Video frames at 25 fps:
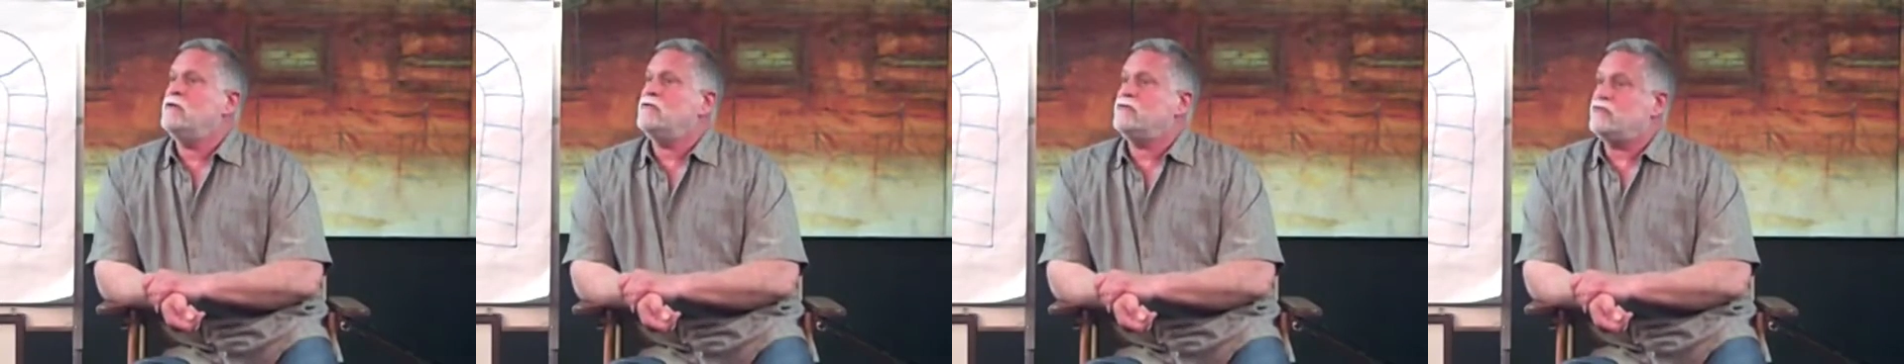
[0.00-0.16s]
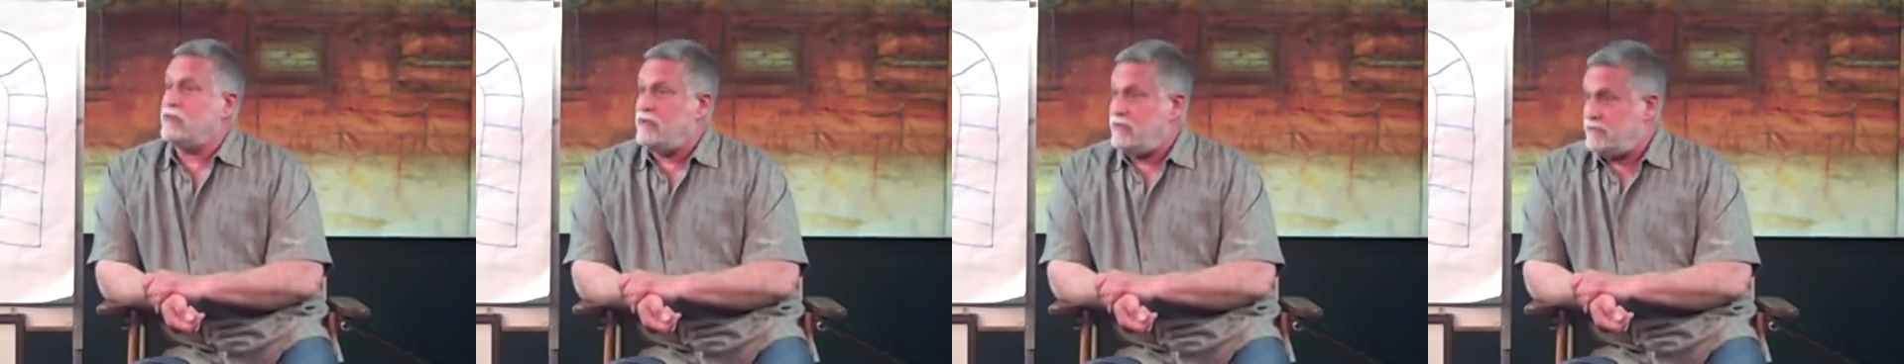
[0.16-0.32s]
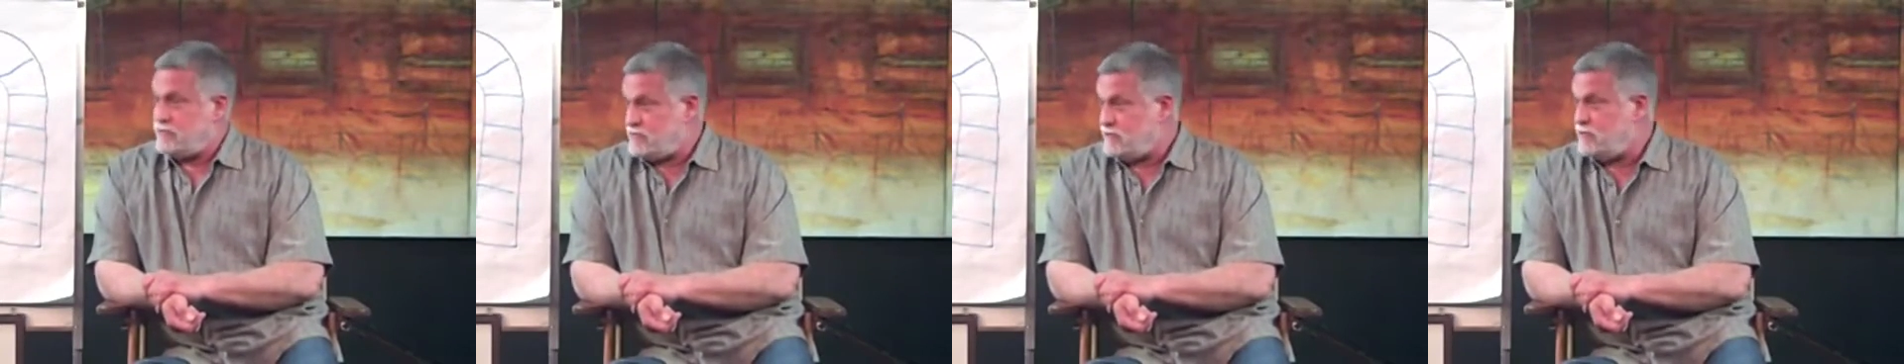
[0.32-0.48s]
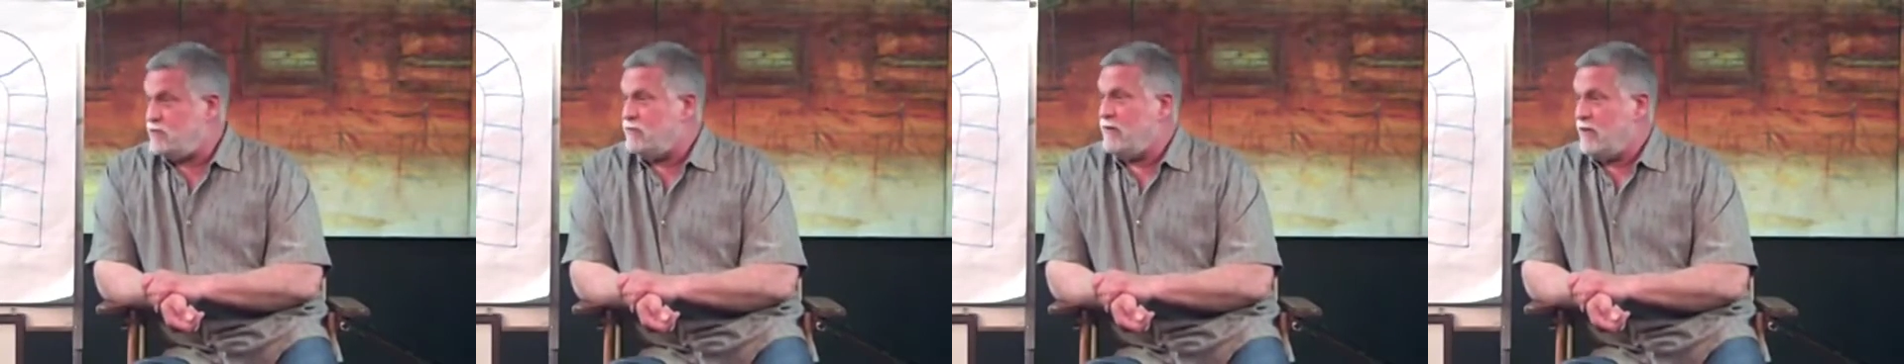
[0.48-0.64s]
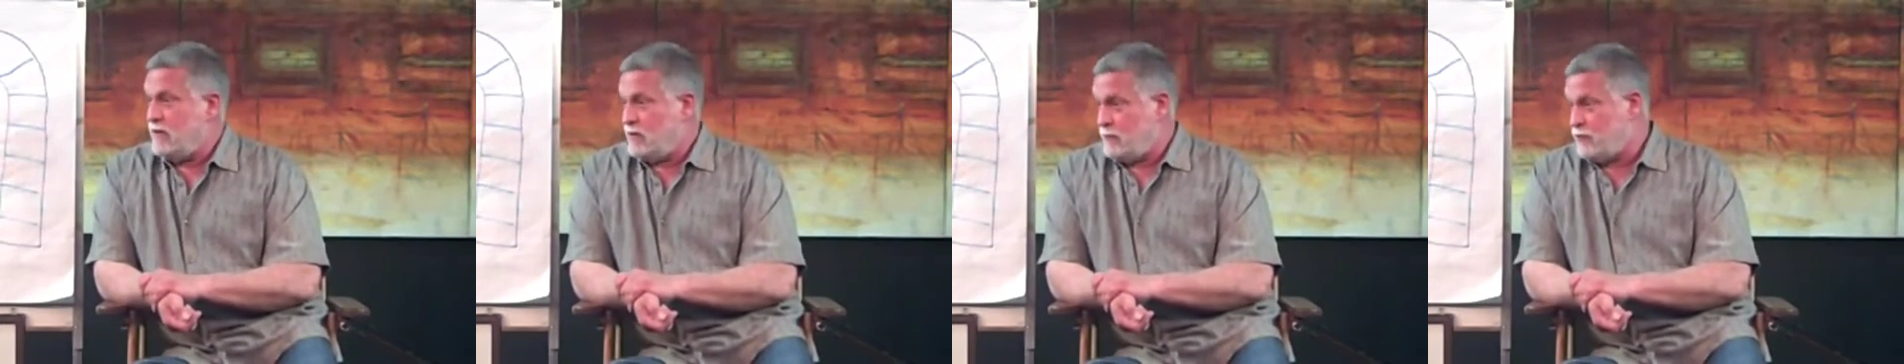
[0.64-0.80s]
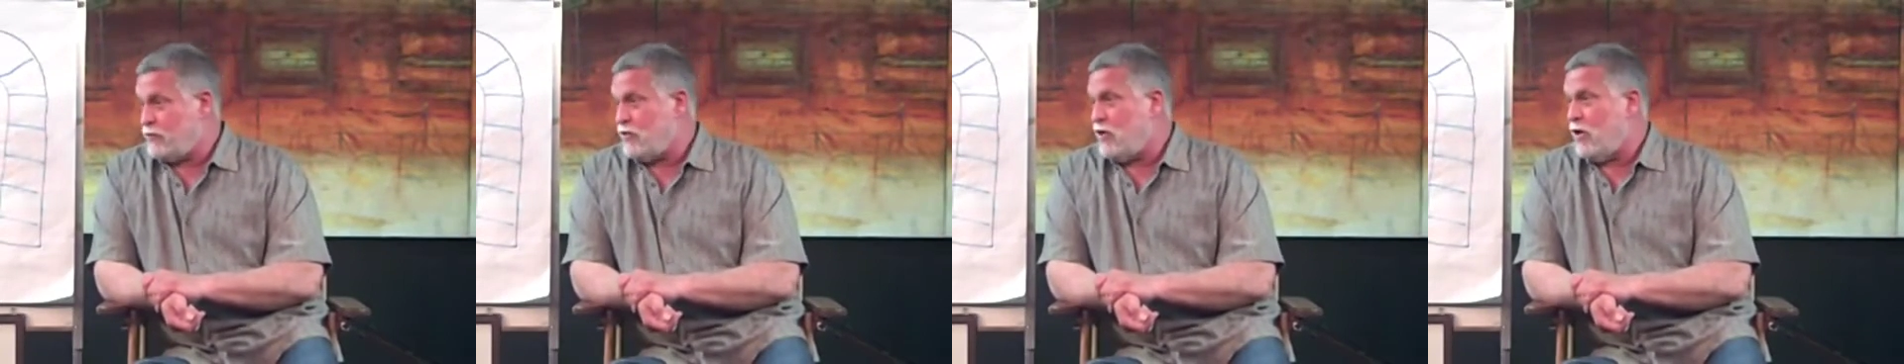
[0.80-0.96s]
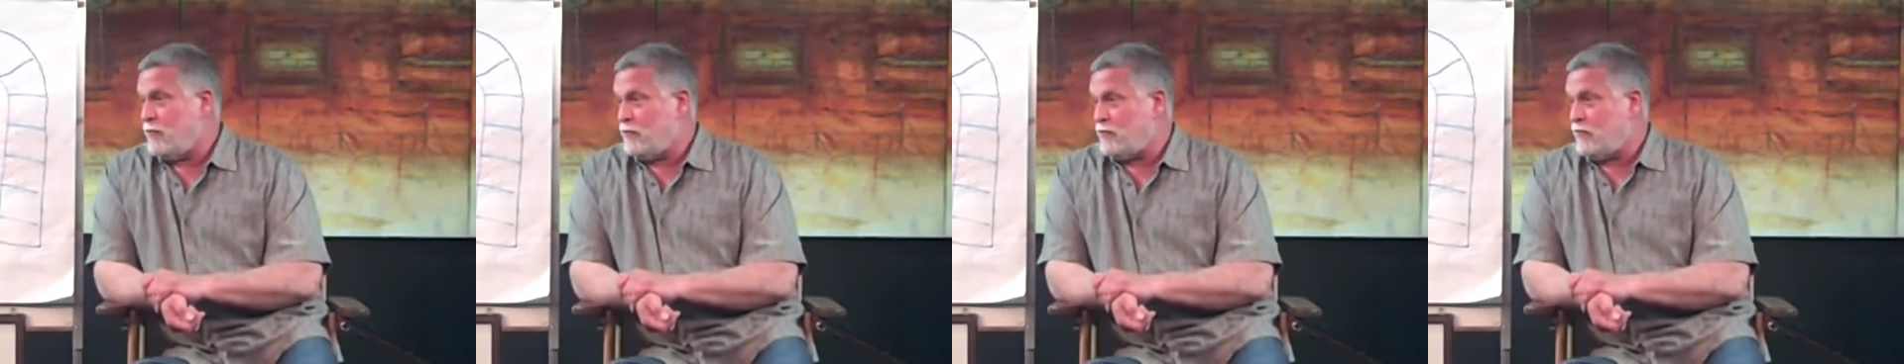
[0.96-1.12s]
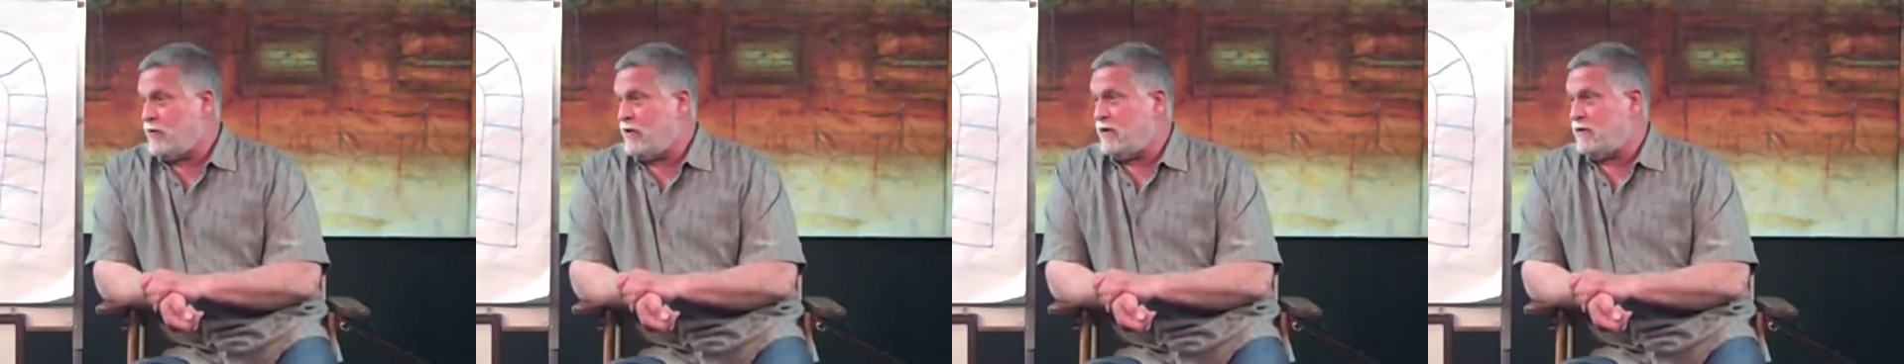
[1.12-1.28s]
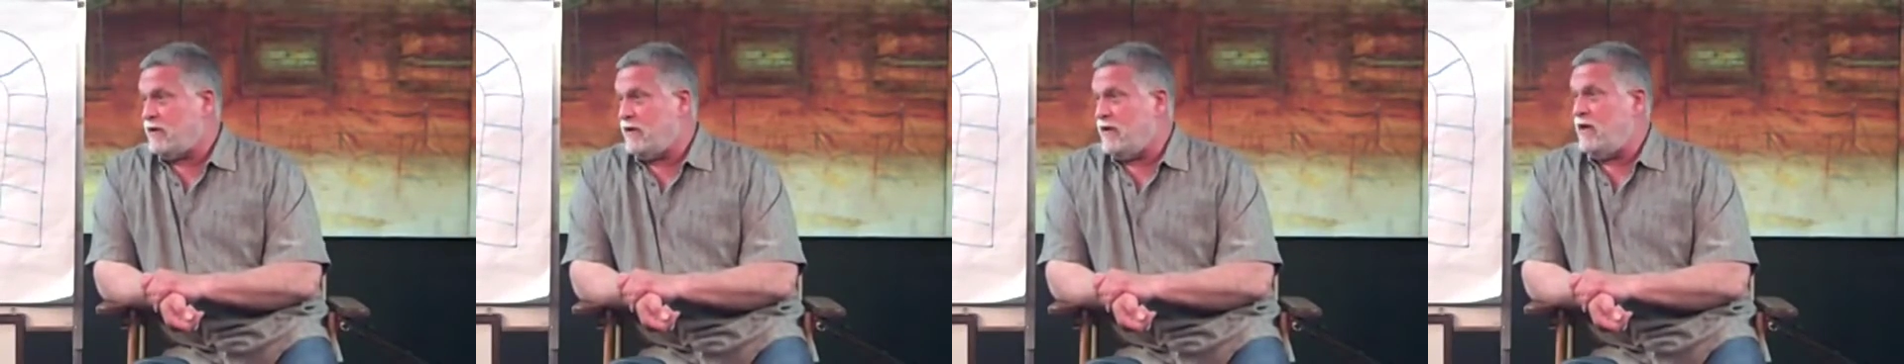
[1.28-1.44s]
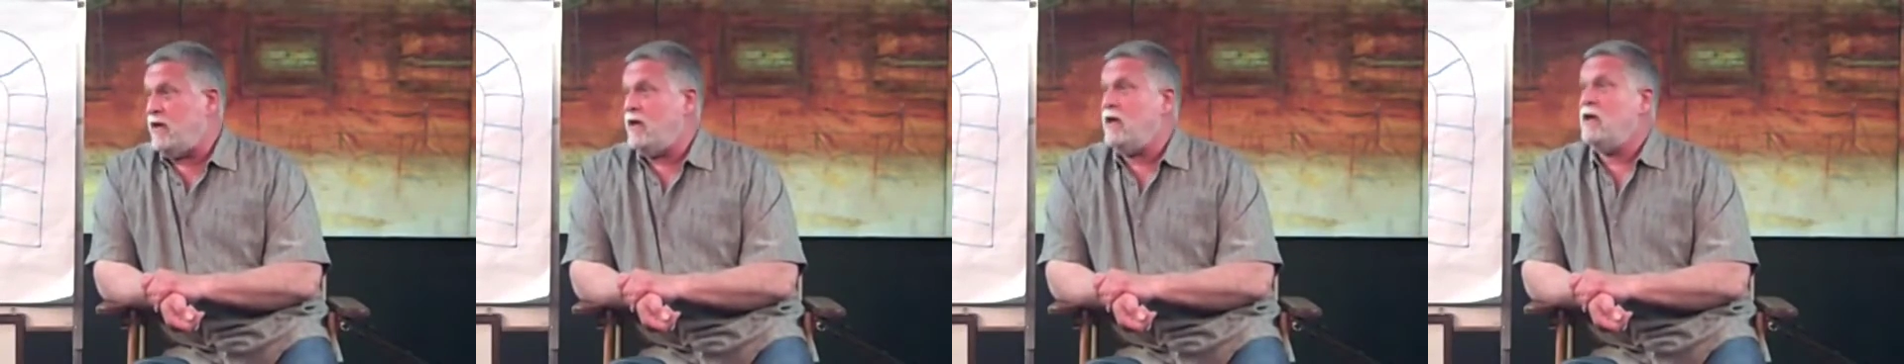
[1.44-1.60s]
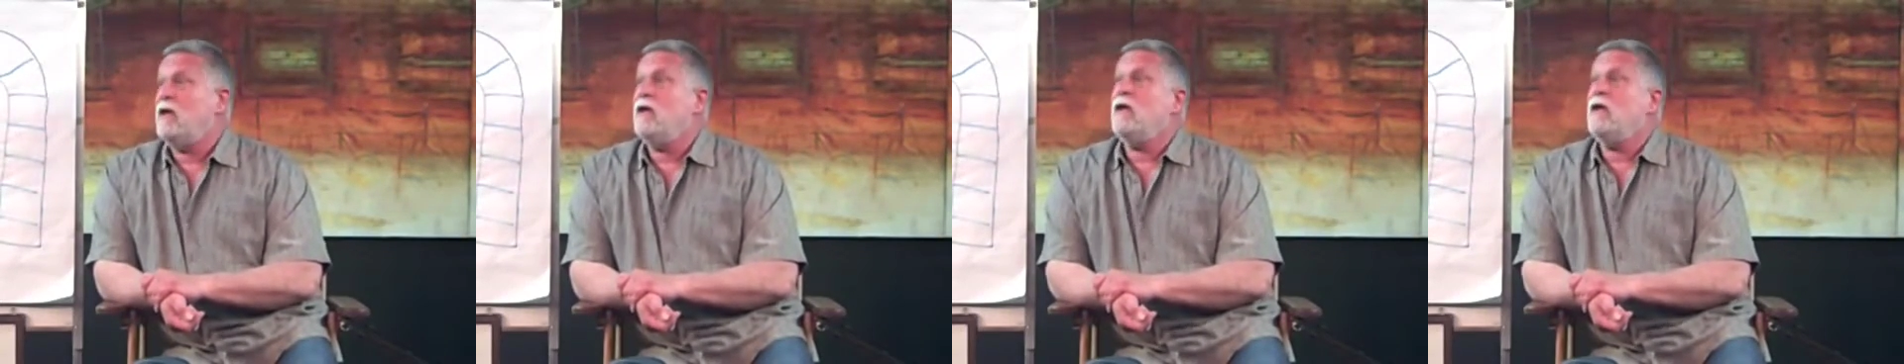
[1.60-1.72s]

treats you inappropriately,